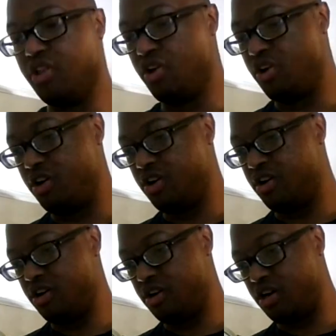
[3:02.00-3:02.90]

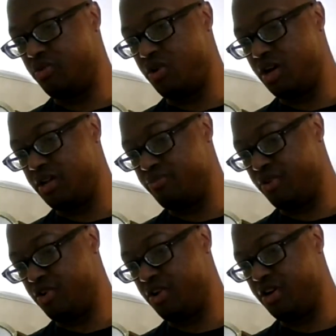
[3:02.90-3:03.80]
Lord, one
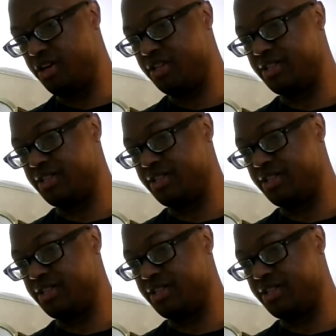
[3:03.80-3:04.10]
more